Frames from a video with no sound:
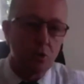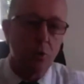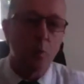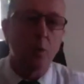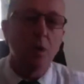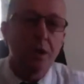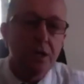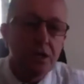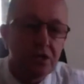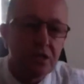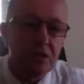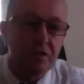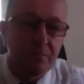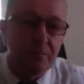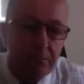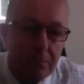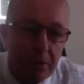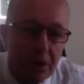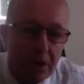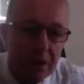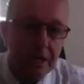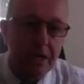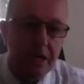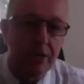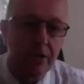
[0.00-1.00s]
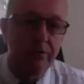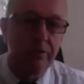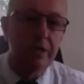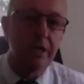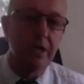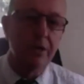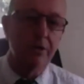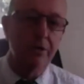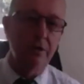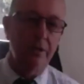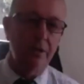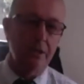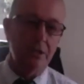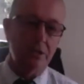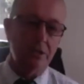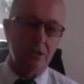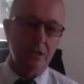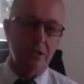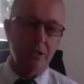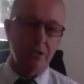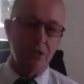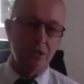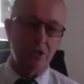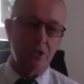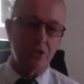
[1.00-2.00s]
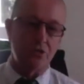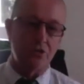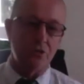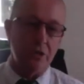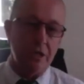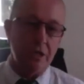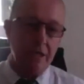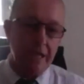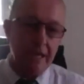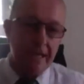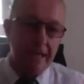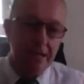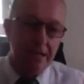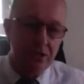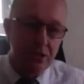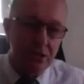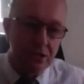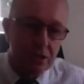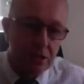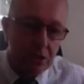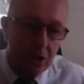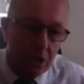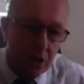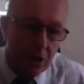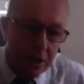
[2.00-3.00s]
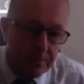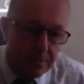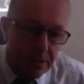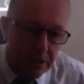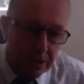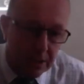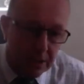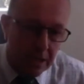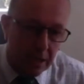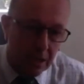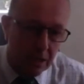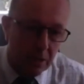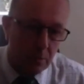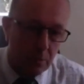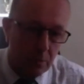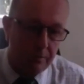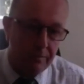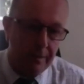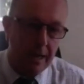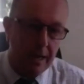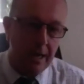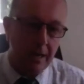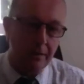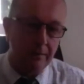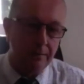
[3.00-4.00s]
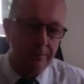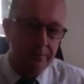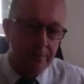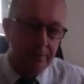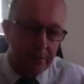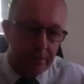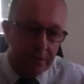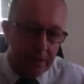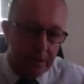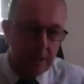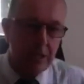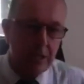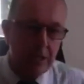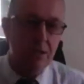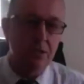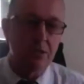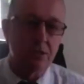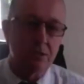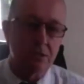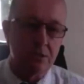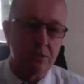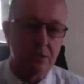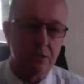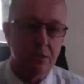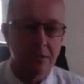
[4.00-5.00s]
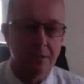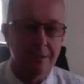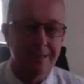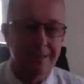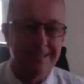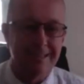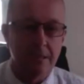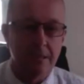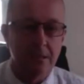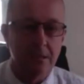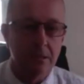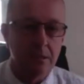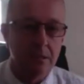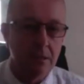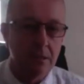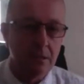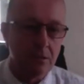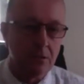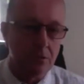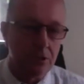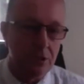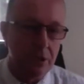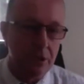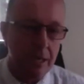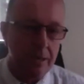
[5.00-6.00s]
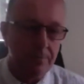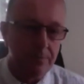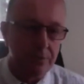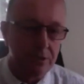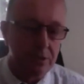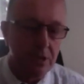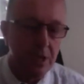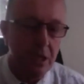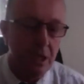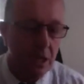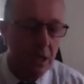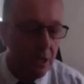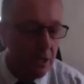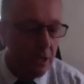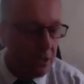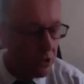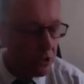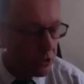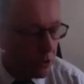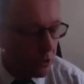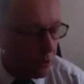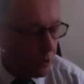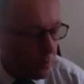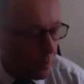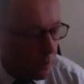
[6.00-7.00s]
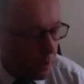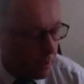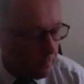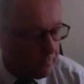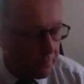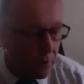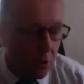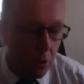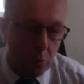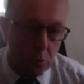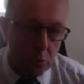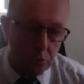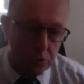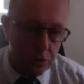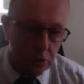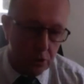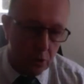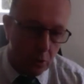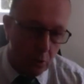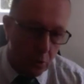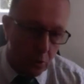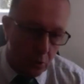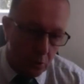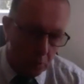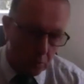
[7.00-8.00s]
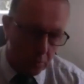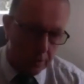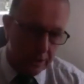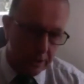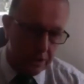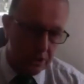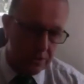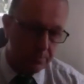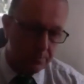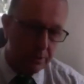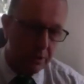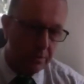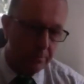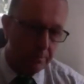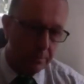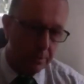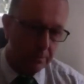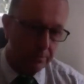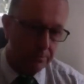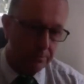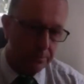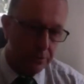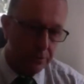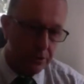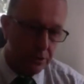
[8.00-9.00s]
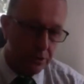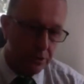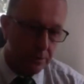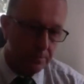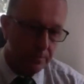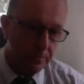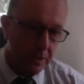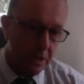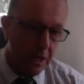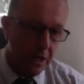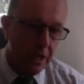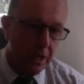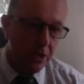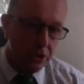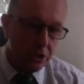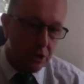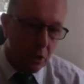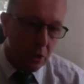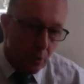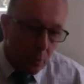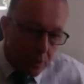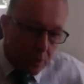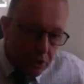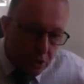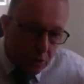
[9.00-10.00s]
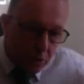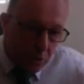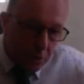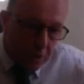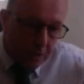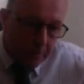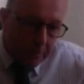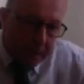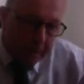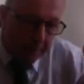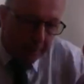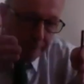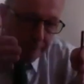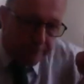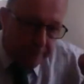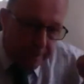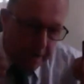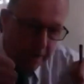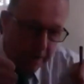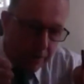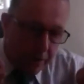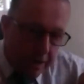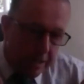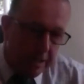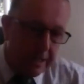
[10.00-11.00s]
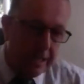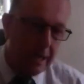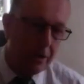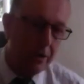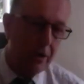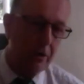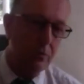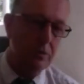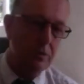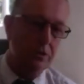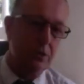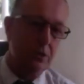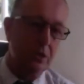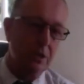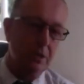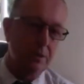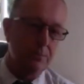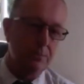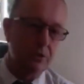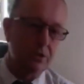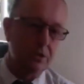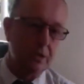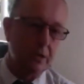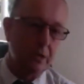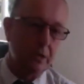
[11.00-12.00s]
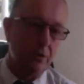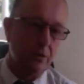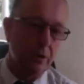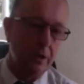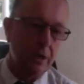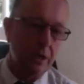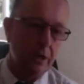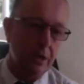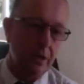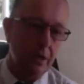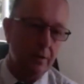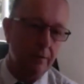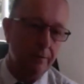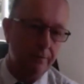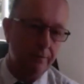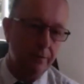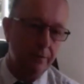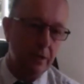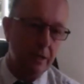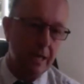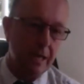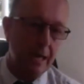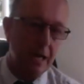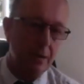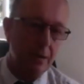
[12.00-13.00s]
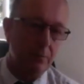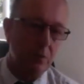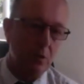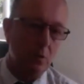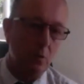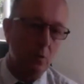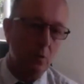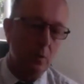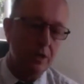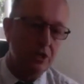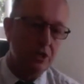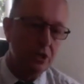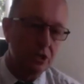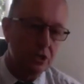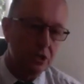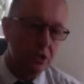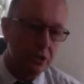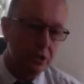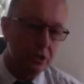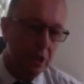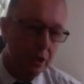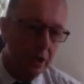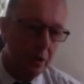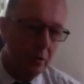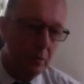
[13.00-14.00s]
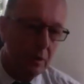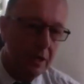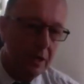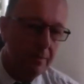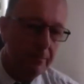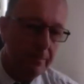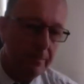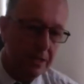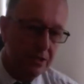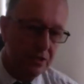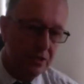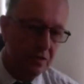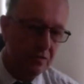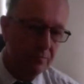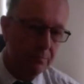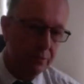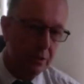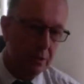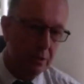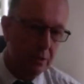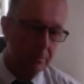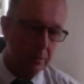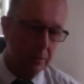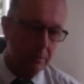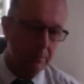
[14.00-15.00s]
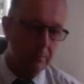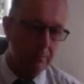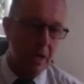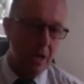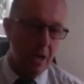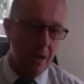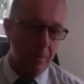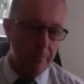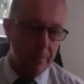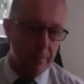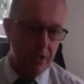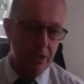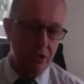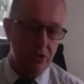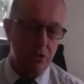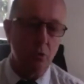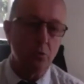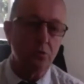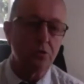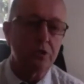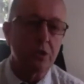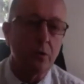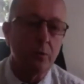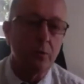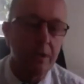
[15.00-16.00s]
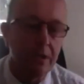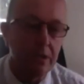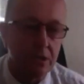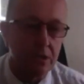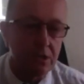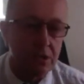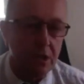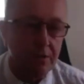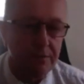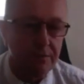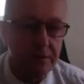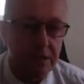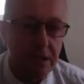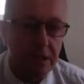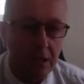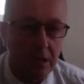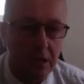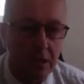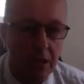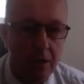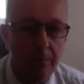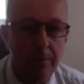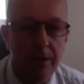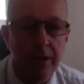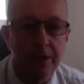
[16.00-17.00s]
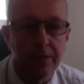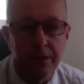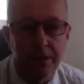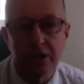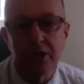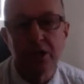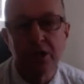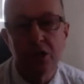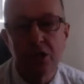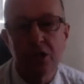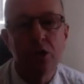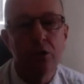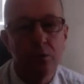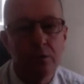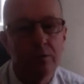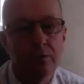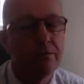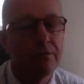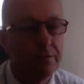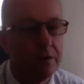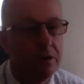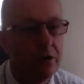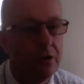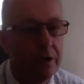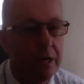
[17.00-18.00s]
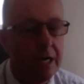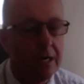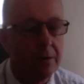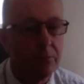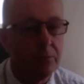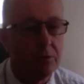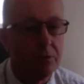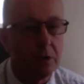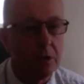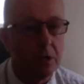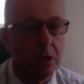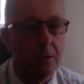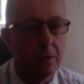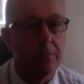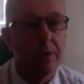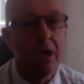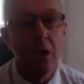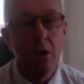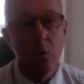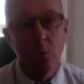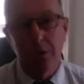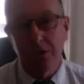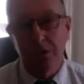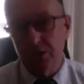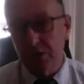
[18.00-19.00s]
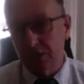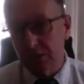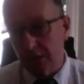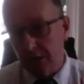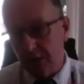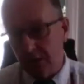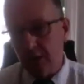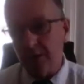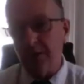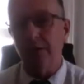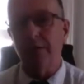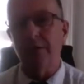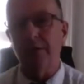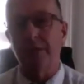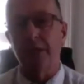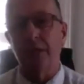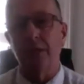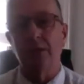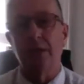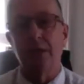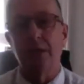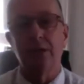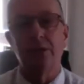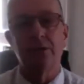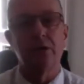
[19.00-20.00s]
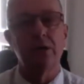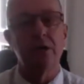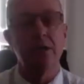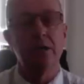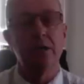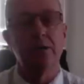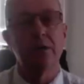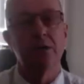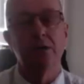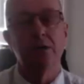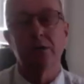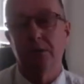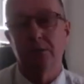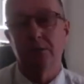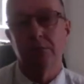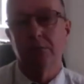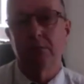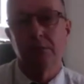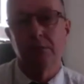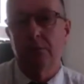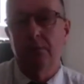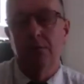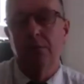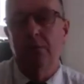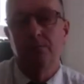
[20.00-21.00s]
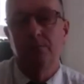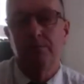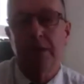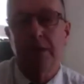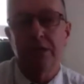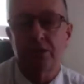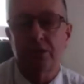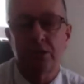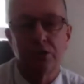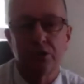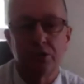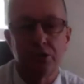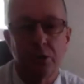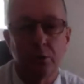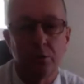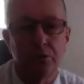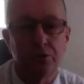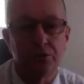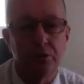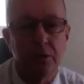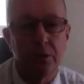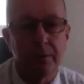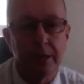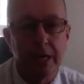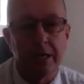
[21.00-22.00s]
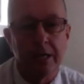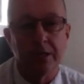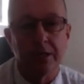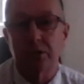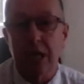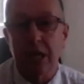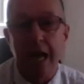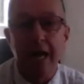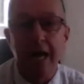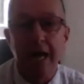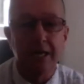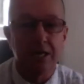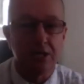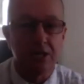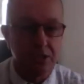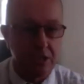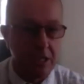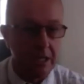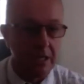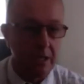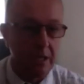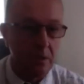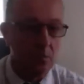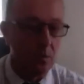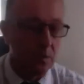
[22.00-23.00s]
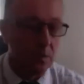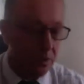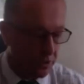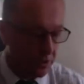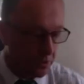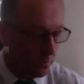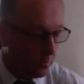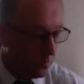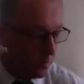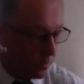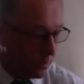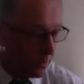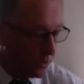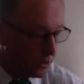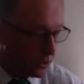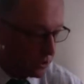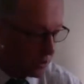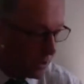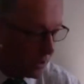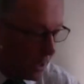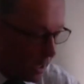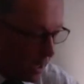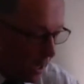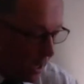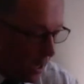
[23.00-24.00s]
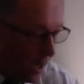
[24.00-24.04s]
twice of my career in this industry is the timescale that we've had for these little chaps to have caused all these problems. So we're talking about a very narrow time scale here for an animal which is not only a massive problem, but is also in the tufty club and the cute and furry animal club, which is another thing that pest controllers are up against, and it's getting worse and worse.